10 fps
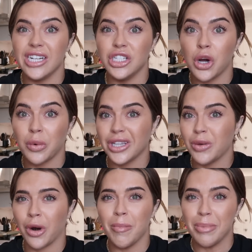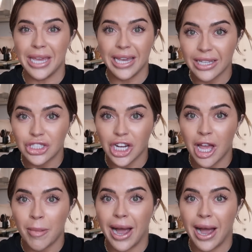I don't really want to be in the gym.